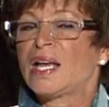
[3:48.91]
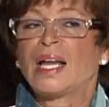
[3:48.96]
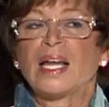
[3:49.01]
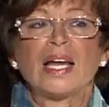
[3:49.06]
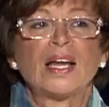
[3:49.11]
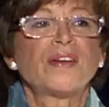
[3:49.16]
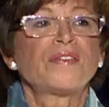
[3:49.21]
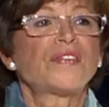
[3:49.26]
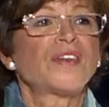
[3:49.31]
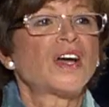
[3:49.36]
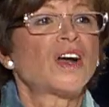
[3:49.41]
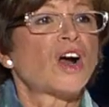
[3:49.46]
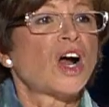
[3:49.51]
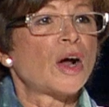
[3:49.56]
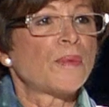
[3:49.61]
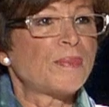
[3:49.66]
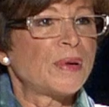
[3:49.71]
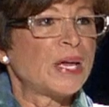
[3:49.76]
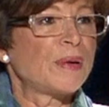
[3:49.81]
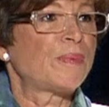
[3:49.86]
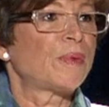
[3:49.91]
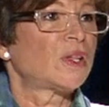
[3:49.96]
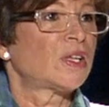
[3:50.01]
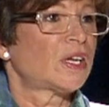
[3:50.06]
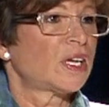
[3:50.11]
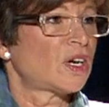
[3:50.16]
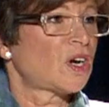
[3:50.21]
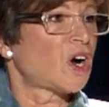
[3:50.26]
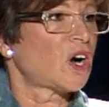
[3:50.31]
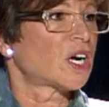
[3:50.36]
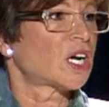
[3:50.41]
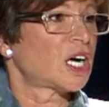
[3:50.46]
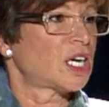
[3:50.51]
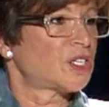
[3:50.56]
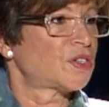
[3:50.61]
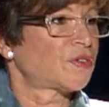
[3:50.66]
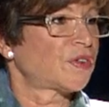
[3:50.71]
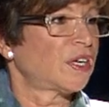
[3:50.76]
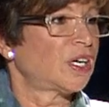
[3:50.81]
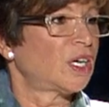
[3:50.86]
if there are people in our
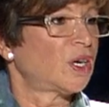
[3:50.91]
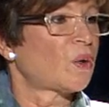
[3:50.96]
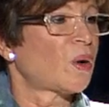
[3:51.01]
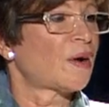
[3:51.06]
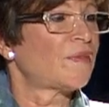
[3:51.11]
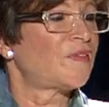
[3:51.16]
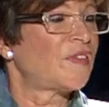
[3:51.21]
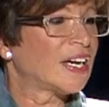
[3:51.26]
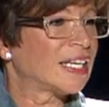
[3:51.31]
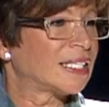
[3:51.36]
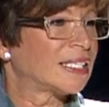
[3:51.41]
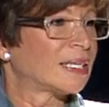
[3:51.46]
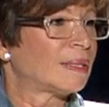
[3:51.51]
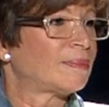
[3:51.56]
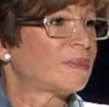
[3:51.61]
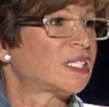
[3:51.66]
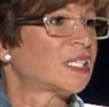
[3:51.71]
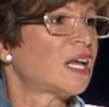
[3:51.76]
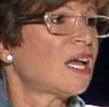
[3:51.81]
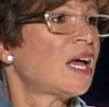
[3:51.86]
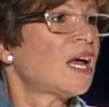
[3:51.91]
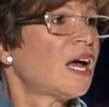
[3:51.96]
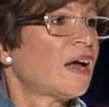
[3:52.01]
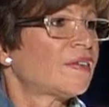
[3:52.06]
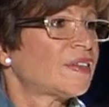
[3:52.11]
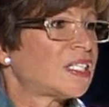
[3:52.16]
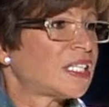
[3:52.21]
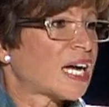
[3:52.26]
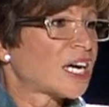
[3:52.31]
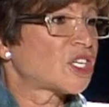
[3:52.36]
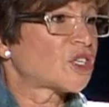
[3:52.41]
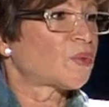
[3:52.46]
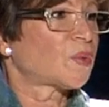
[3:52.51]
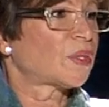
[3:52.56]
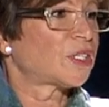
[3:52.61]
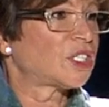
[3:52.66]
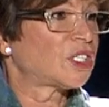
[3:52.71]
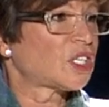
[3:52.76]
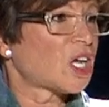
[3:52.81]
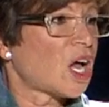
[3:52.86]
country who are victims of sexual
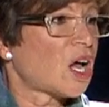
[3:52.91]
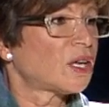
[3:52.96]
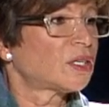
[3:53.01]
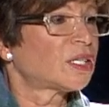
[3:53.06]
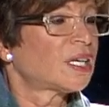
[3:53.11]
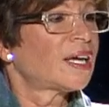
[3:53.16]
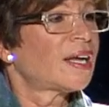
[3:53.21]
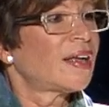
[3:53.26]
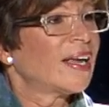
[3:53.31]
assault.